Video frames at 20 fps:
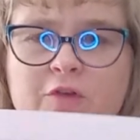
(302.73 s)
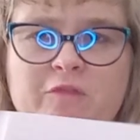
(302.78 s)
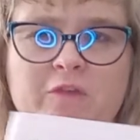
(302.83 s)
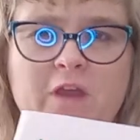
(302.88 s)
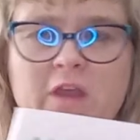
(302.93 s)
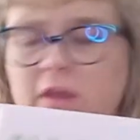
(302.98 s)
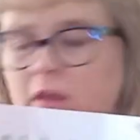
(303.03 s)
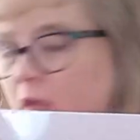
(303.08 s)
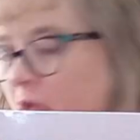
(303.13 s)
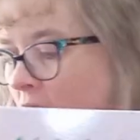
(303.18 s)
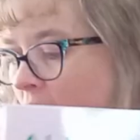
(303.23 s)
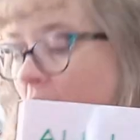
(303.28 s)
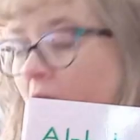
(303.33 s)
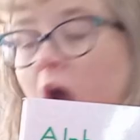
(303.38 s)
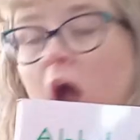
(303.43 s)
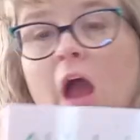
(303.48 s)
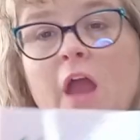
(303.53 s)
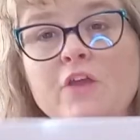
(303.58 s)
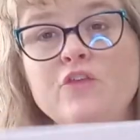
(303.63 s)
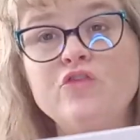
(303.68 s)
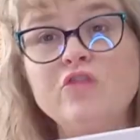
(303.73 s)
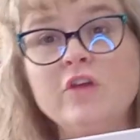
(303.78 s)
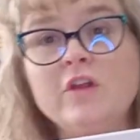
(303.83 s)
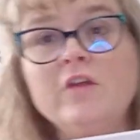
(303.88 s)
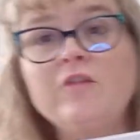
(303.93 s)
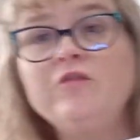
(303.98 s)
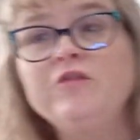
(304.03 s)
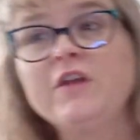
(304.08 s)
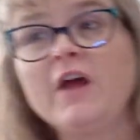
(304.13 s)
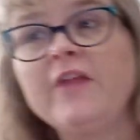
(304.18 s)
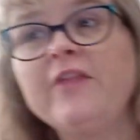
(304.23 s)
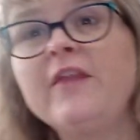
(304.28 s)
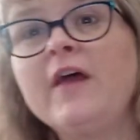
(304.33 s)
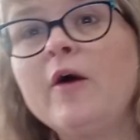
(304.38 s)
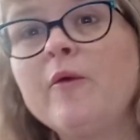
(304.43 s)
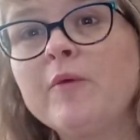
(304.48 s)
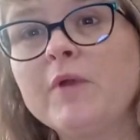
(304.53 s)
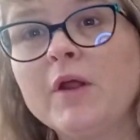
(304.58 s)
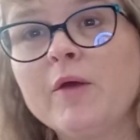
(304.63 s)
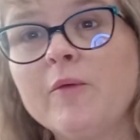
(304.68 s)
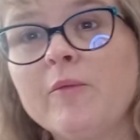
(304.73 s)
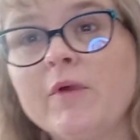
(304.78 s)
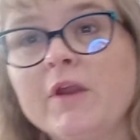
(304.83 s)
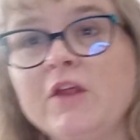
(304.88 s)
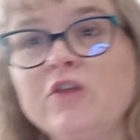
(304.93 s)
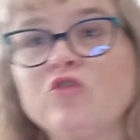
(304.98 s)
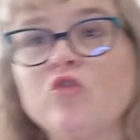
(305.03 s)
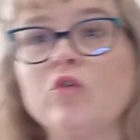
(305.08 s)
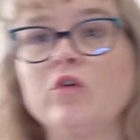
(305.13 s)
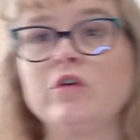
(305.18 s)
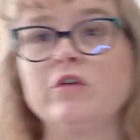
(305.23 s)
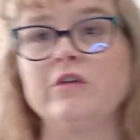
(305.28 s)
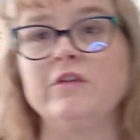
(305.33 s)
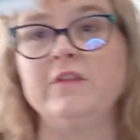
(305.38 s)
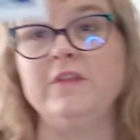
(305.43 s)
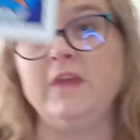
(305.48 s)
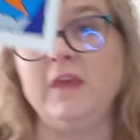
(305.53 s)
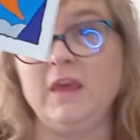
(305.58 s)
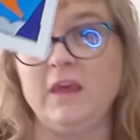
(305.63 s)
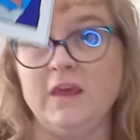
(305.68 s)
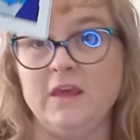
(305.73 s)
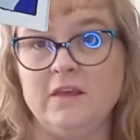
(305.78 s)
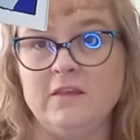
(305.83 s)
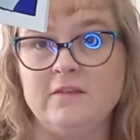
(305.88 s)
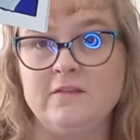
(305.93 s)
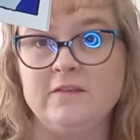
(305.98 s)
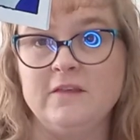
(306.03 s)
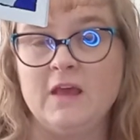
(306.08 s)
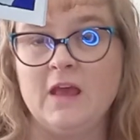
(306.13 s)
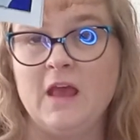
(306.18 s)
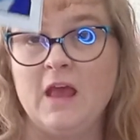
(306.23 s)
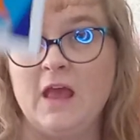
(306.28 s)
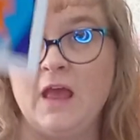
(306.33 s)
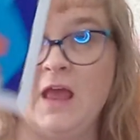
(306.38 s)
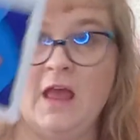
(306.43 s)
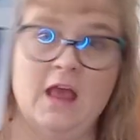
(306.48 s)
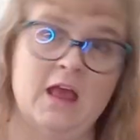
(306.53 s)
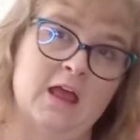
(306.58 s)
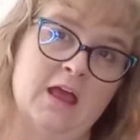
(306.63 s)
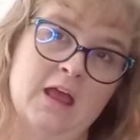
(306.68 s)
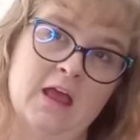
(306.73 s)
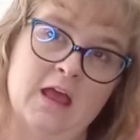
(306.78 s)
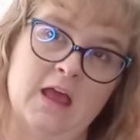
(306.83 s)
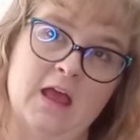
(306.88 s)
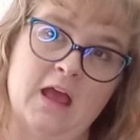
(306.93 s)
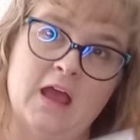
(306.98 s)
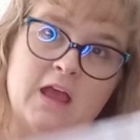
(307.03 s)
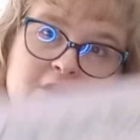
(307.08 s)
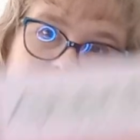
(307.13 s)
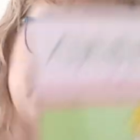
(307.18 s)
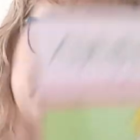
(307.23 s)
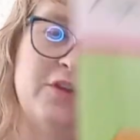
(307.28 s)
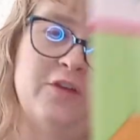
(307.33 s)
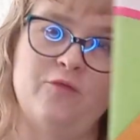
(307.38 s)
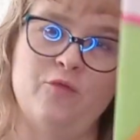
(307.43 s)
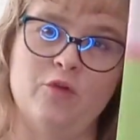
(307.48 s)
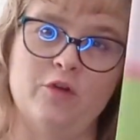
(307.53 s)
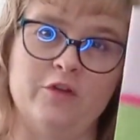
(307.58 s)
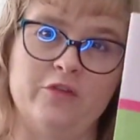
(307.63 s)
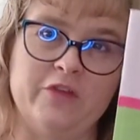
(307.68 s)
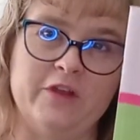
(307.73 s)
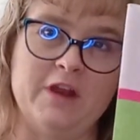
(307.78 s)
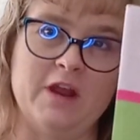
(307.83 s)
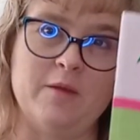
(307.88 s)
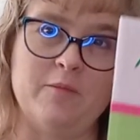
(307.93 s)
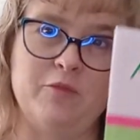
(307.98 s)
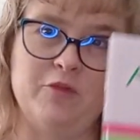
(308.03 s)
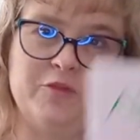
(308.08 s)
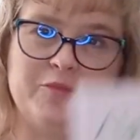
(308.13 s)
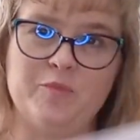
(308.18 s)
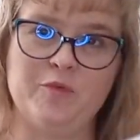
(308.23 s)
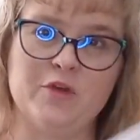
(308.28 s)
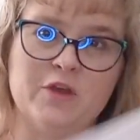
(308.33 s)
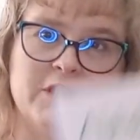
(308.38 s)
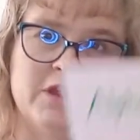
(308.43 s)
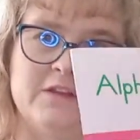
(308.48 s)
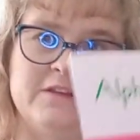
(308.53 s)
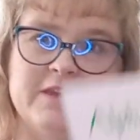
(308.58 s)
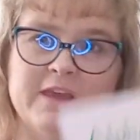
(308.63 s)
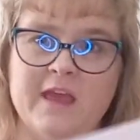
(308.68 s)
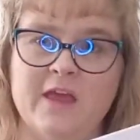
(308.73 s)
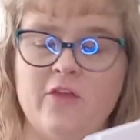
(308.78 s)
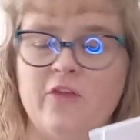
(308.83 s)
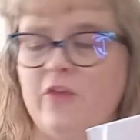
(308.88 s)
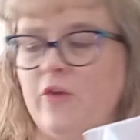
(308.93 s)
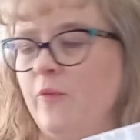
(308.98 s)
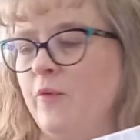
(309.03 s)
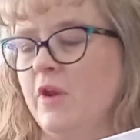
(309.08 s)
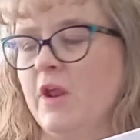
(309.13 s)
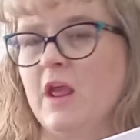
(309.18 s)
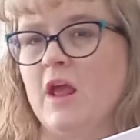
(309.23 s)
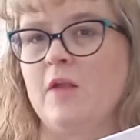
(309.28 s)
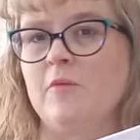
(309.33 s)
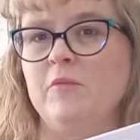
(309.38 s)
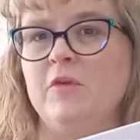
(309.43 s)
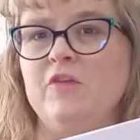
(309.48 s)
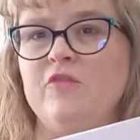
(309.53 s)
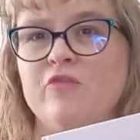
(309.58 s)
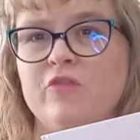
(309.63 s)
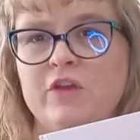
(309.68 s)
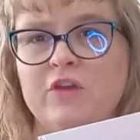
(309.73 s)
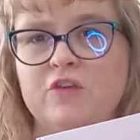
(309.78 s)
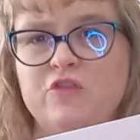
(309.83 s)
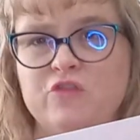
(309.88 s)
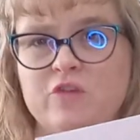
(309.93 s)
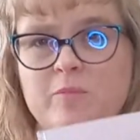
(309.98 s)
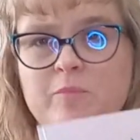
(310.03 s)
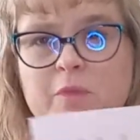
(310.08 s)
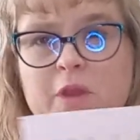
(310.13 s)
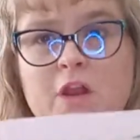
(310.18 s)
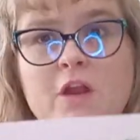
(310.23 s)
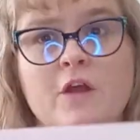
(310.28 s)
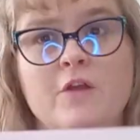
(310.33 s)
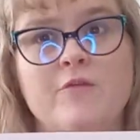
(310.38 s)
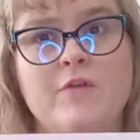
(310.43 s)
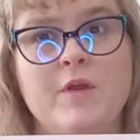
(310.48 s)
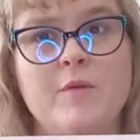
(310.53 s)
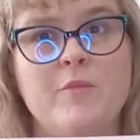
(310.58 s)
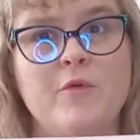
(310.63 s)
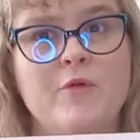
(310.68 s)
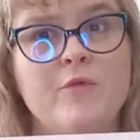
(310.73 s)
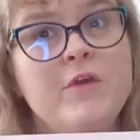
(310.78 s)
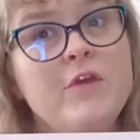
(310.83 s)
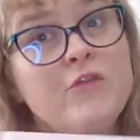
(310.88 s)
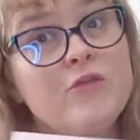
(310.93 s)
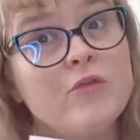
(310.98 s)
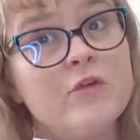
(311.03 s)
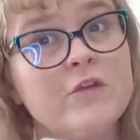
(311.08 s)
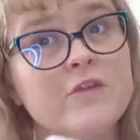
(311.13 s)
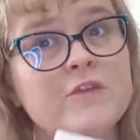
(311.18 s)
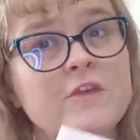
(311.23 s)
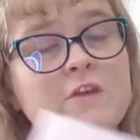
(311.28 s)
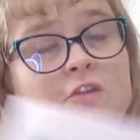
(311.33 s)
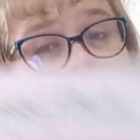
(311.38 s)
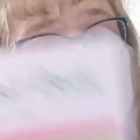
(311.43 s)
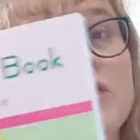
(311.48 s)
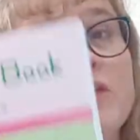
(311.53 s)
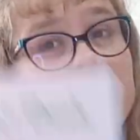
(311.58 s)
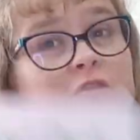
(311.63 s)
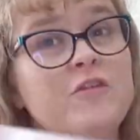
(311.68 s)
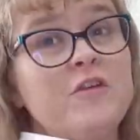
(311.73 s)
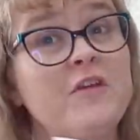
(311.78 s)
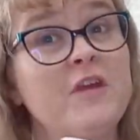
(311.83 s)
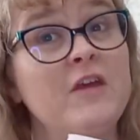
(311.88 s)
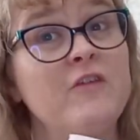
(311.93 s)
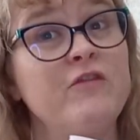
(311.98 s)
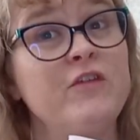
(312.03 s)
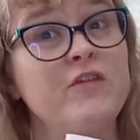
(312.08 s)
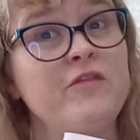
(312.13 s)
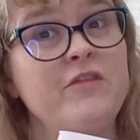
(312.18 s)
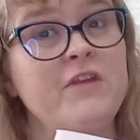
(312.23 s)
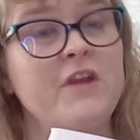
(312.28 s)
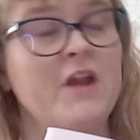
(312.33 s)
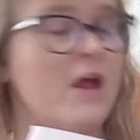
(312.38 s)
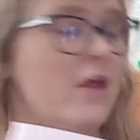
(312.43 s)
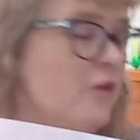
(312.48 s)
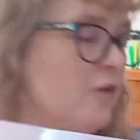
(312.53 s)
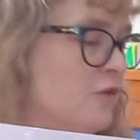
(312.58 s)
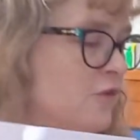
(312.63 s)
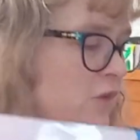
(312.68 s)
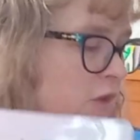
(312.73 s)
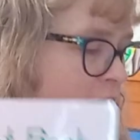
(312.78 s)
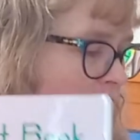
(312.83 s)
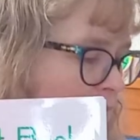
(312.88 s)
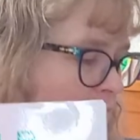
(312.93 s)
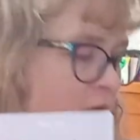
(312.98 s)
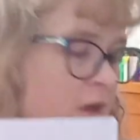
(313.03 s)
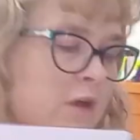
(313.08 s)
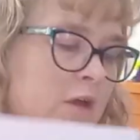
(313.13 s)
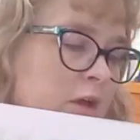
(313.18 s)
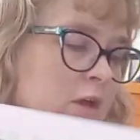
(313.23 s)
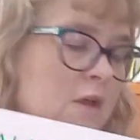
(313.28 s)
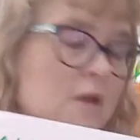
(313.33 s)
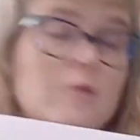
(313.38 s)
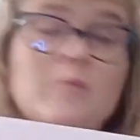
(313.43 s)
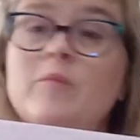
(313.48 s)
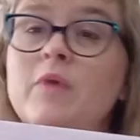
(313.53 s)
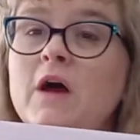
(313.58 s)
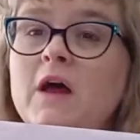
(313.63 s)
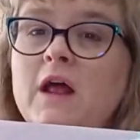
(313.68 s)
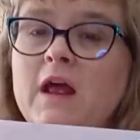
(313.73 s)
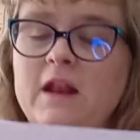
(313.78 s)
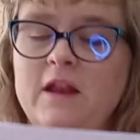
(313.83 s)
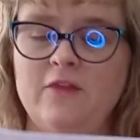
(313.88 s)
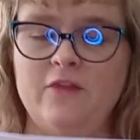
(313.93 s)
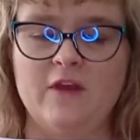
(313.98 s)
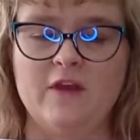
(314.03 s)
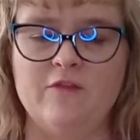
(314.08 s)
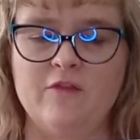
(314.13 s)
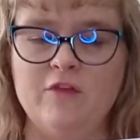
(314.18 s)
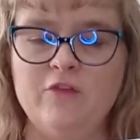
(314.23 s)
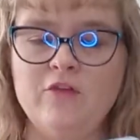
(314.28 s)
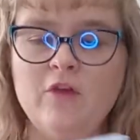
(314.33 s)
I should have done that when I wanted to order these. I should have ordered the numbers book, and together that would have gotten me free shipping on Rainbow Resource because you only have to hit $50. But I didn't think of it.